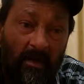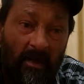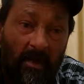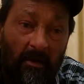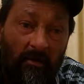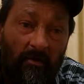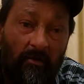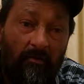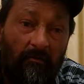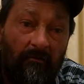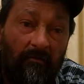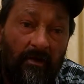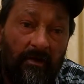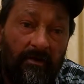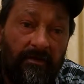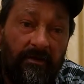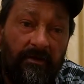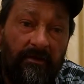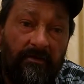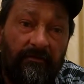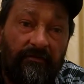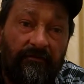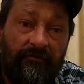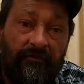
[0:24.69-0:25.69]
I go
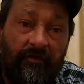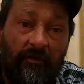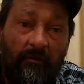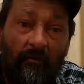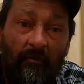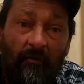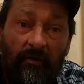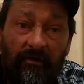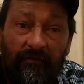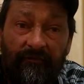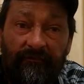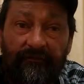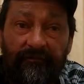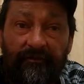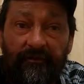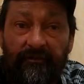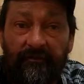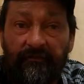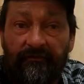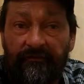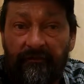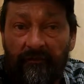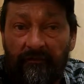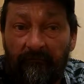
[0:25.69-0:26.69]
Mondays and
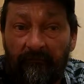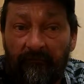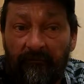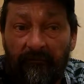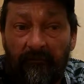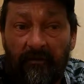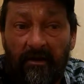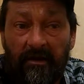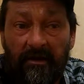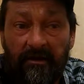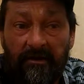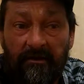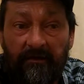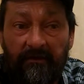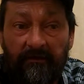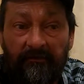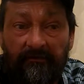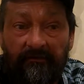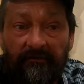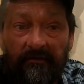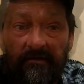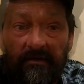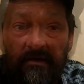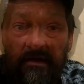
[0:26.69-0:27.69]
Wednesdays and
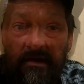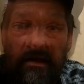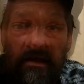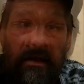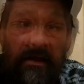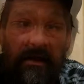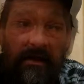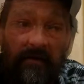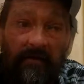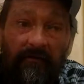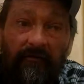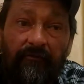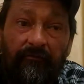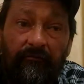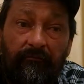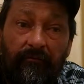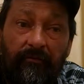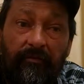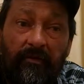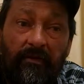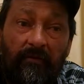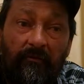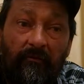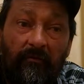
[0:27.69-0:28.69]
Fridays, and it's
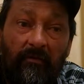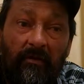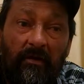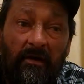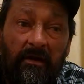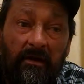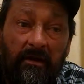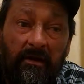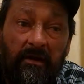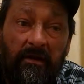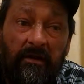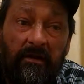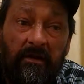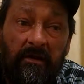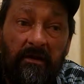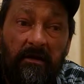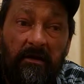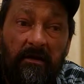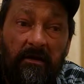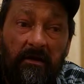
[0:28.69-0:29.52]
been really,